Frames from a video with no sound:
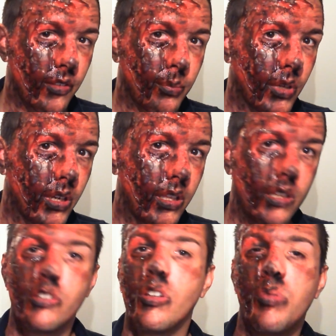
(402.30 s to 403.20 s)
that's my
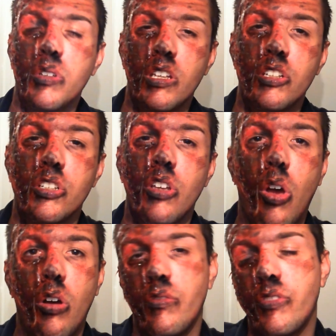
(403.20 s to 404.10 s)
interpretation
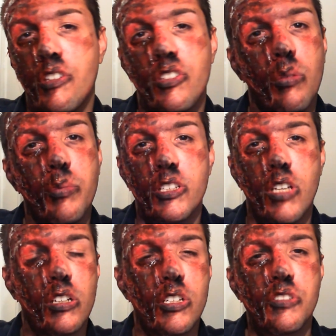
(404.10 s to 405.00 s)
of the zombie
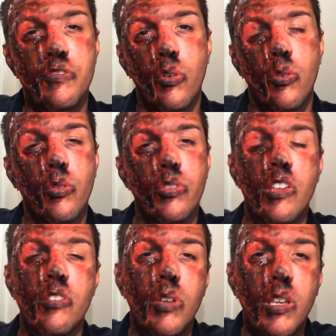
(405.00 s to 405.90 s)
challenge for
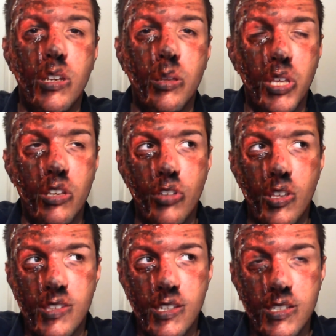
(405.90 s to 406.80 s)
this week, and I'll be
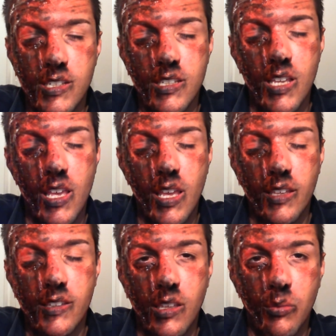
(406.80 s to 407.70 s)
interested in
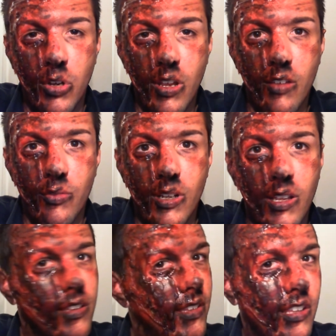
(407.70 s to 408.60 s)
seeing what everyone
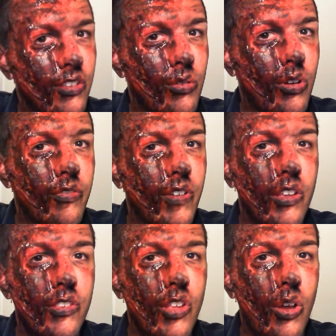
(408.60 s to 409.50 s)
else has to
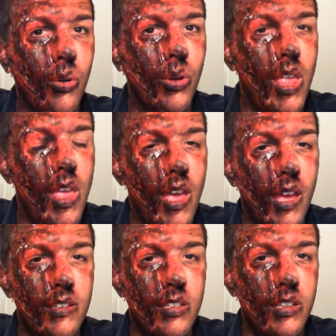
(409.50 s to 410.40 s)
offer. So
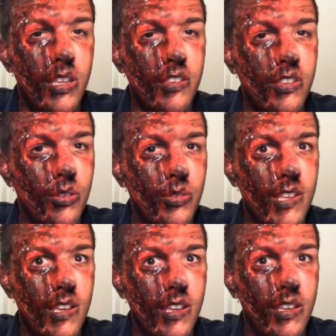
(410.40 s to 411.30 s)
until next
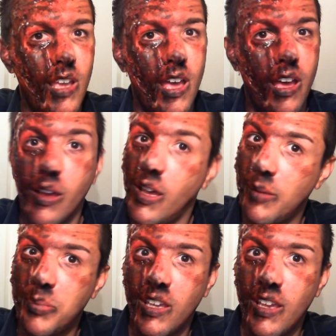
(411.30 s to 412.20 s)
Tuesday,
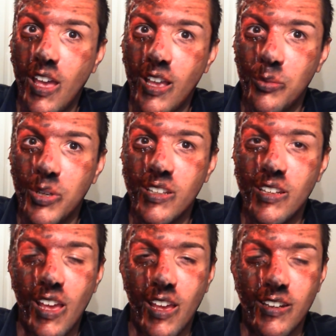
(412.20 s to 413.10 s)
happy
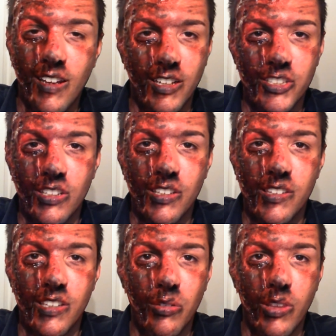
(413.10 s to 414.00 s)
Halloween, and I shall
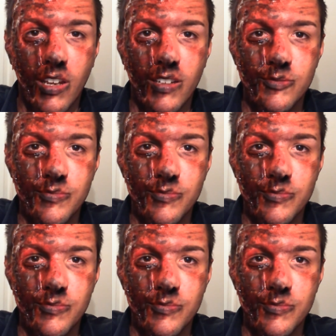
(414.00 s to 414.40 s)
see you then.